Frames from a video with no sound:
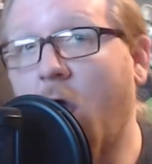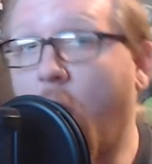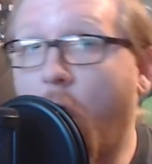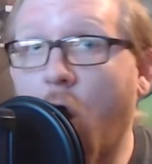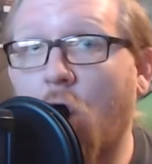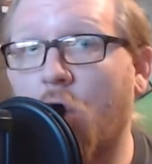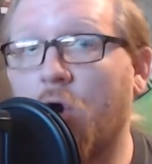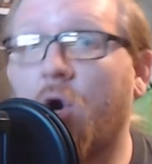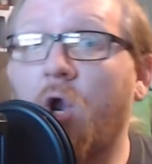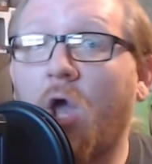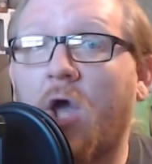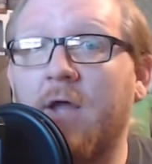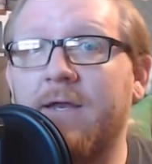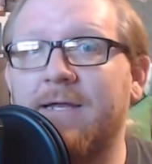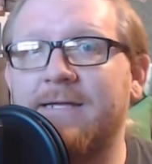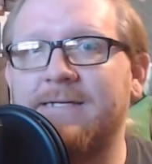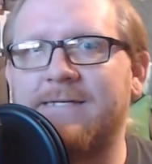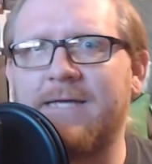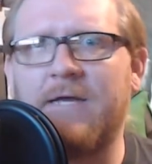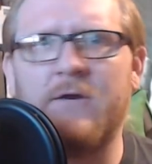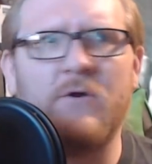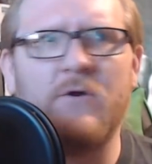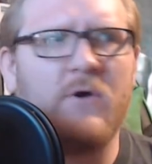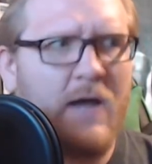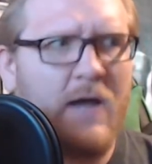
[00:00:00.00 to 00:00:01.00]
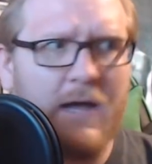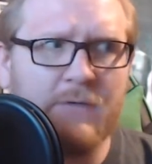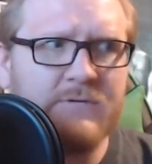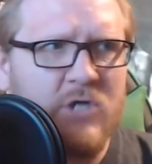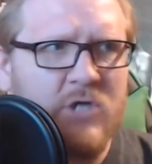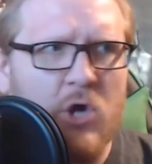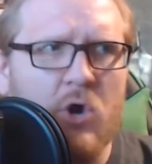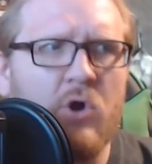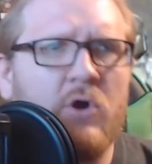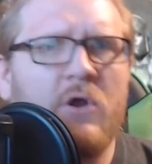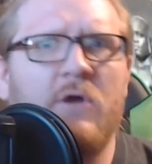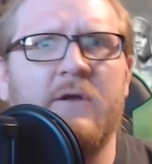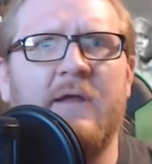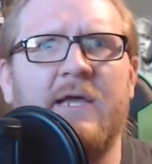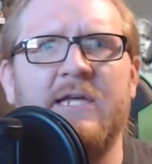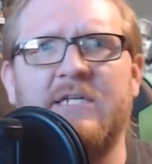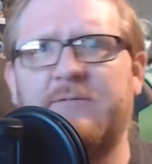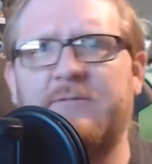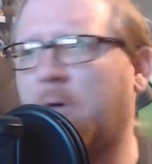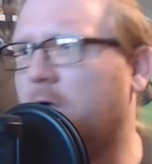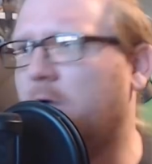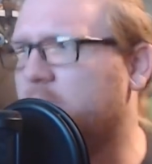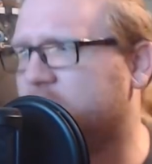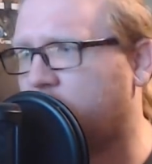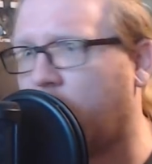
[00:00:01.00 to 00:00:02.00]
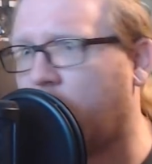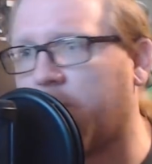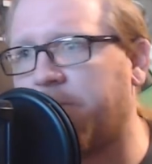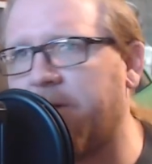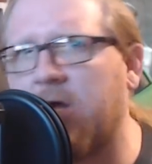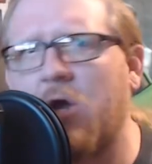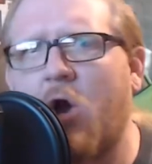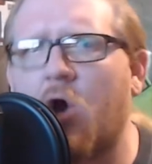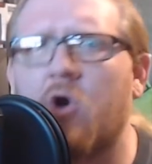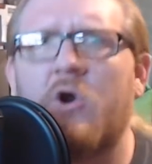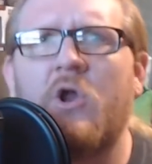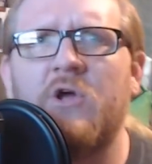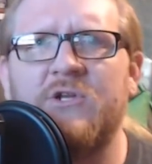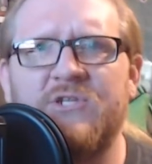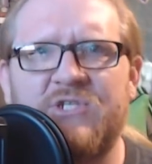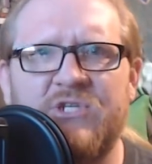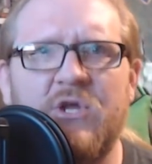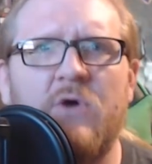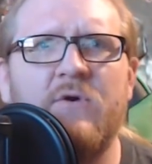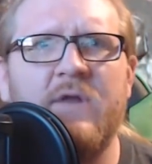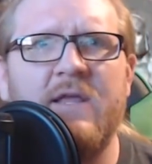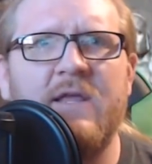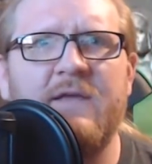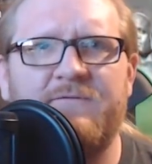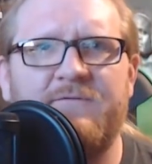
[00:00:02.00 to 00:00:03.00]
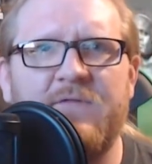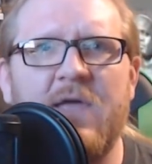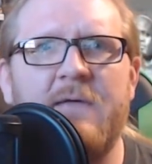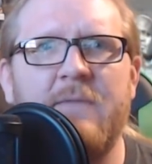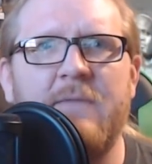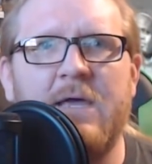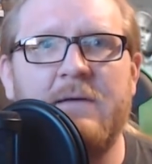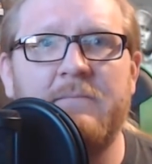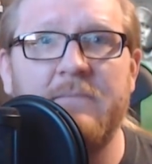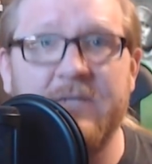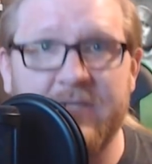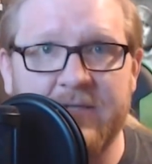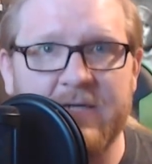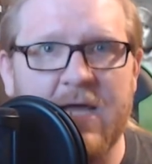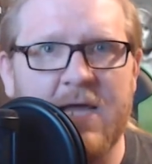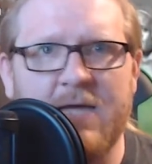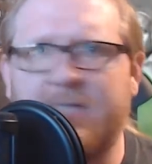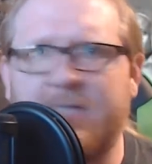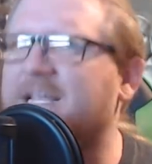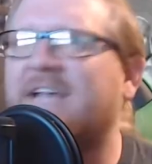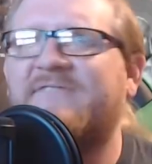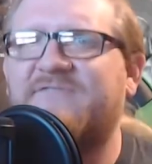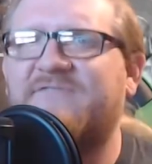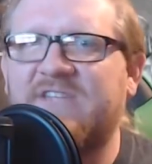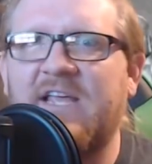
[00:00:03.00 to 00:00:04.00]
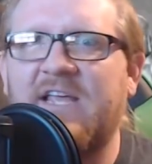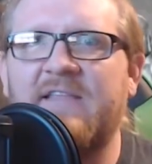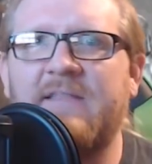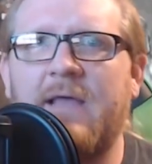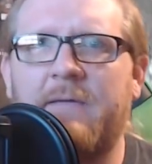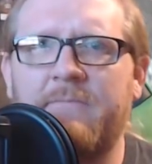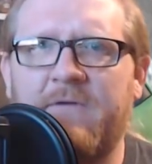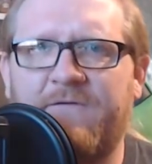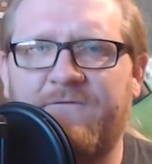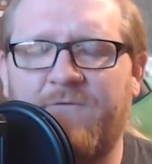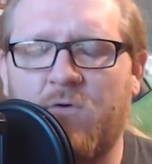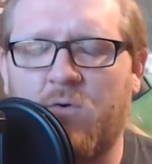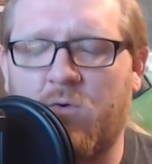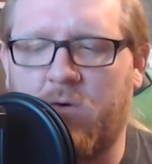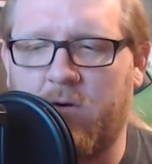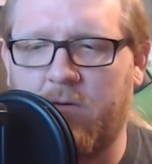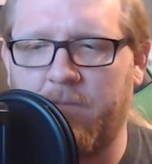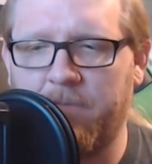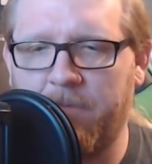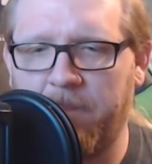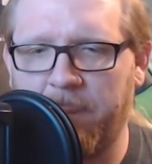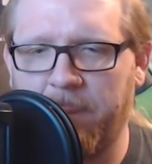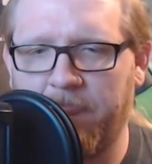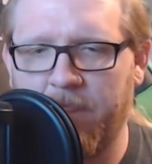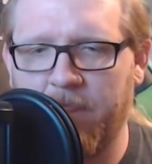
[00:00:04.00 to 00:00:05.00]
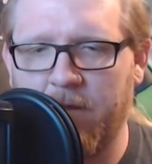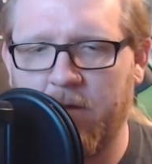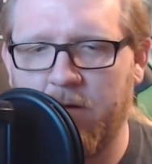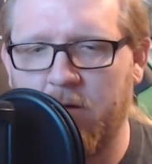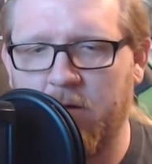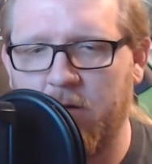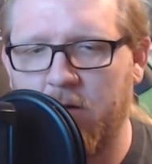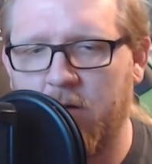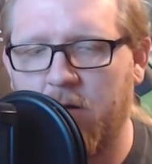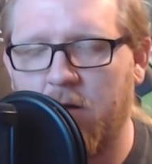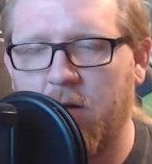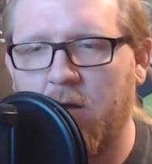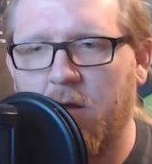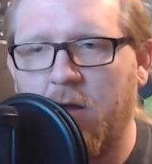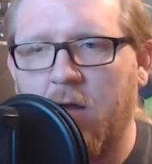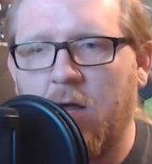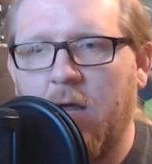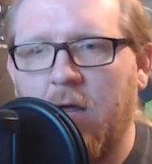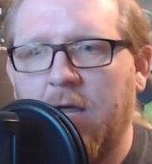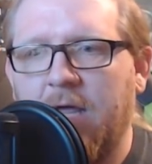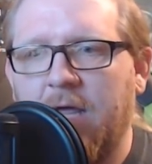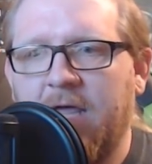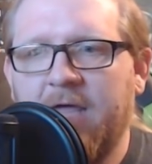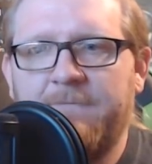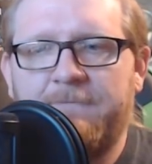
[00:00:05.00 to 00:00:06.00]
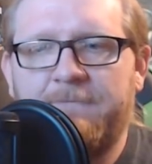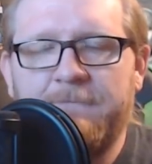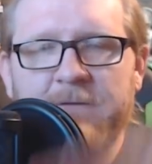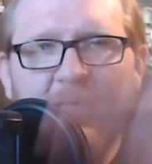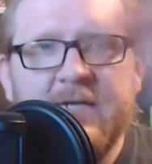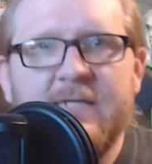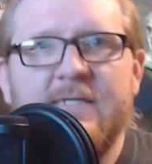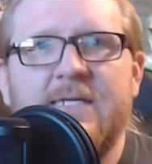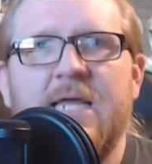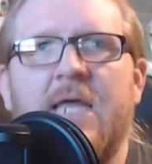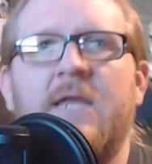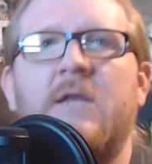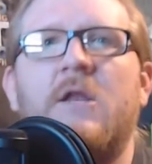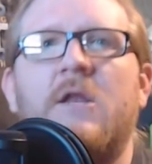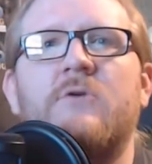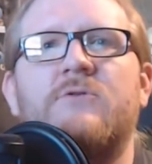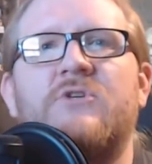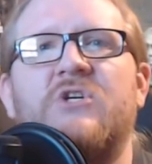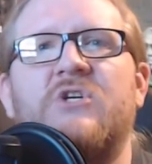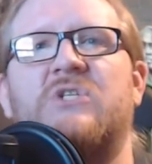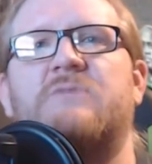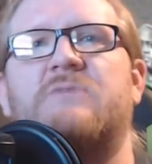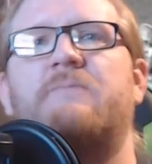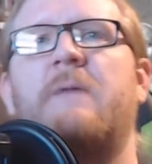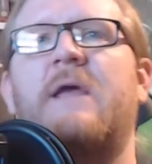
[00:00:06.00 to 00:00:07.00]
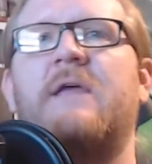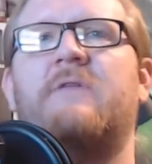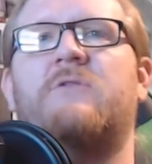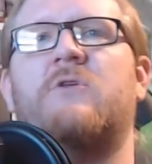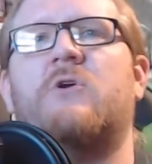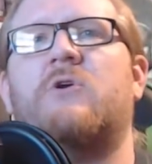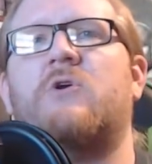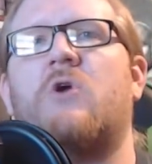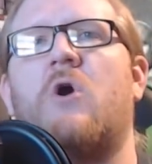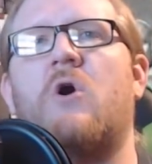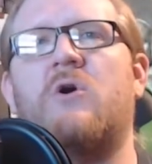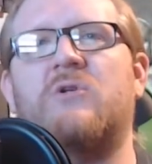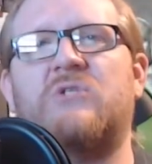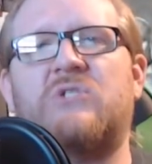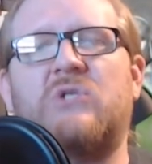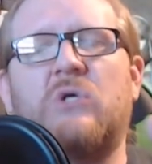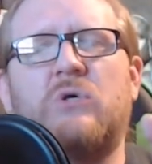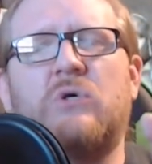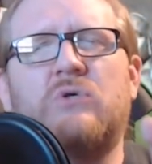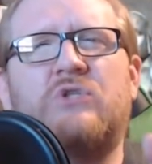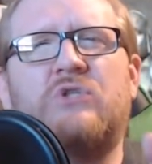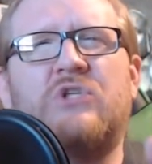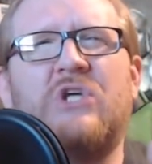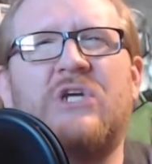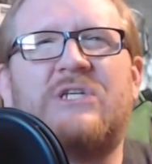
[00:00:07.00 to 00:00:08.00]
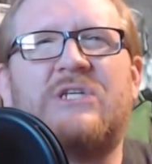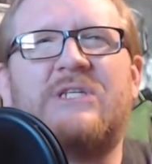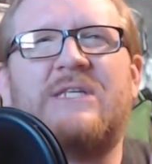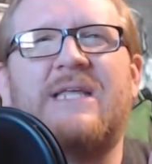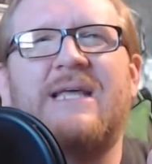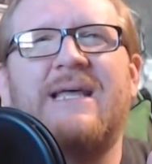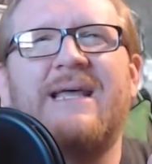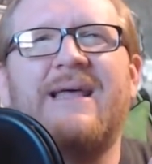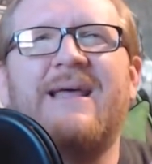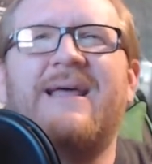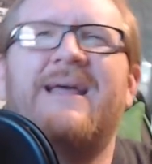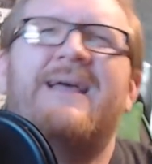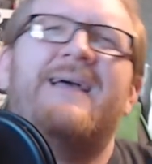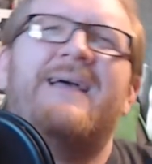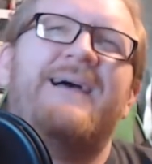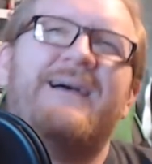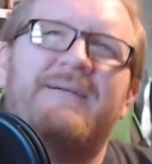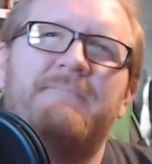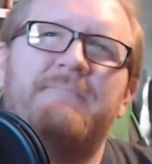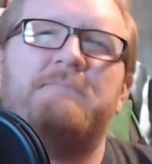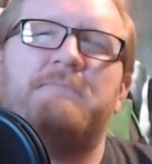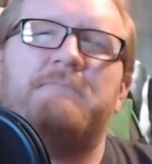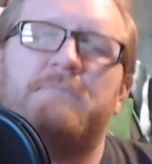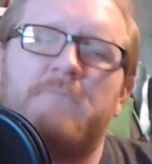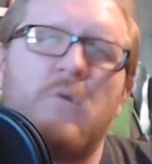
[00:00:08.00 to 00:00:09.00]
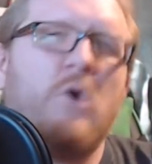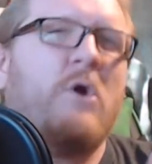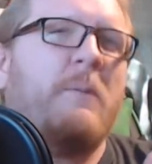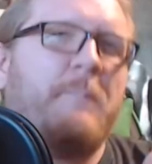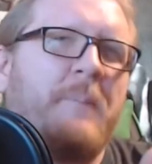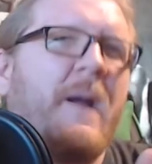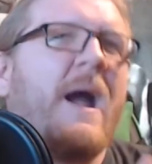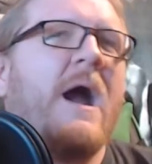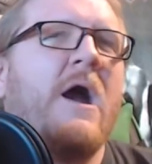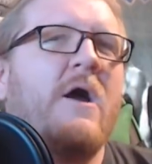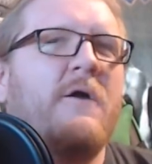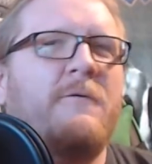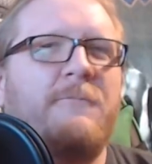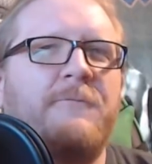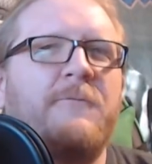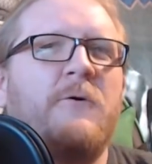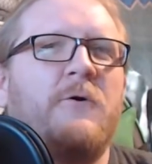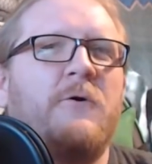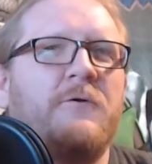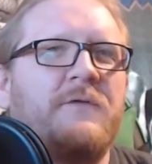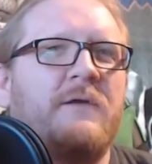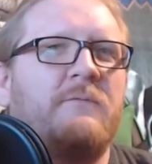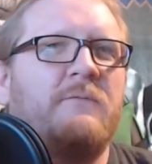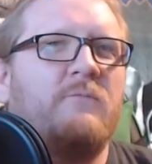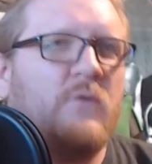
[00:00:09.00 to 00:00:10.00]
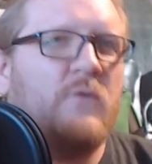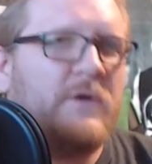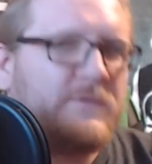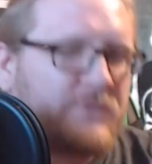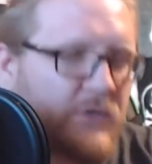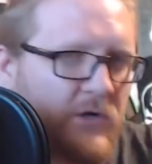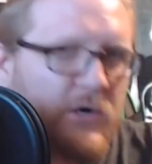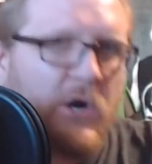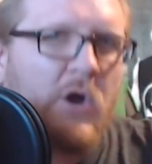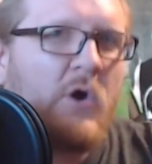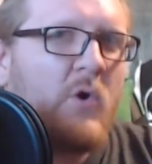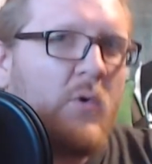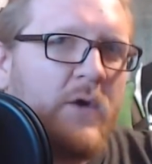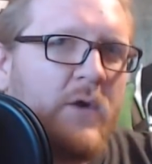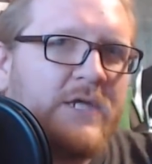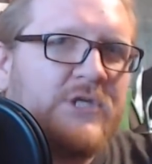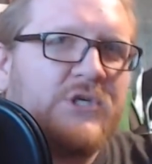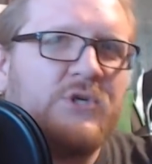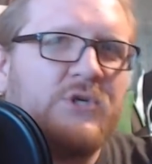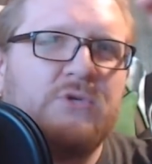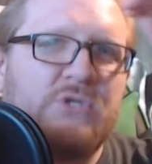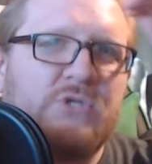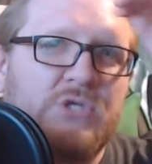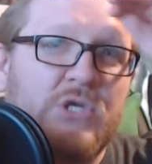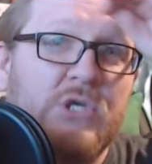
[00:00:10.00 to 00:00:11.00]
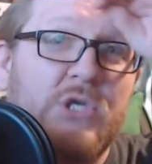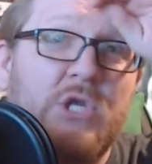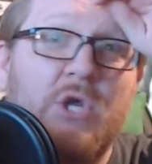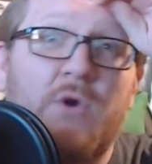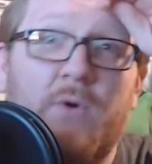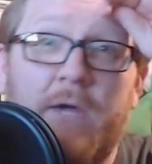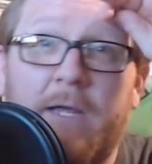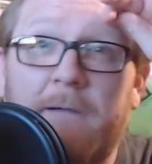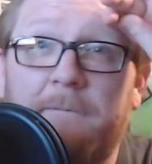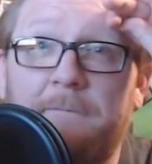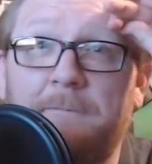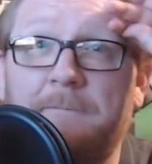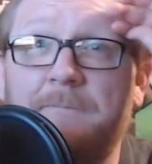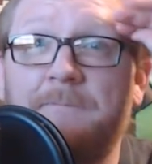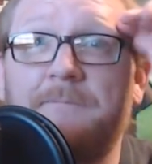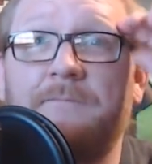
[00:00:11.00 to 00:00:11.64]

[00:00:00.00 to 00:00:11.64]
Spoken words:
hard on Nintendo. I was hard on Xbox. I'll be hard on Sony if they make mistakes. I've said that before. If Nintendo just made their console just more powerful than what they're always used to doing.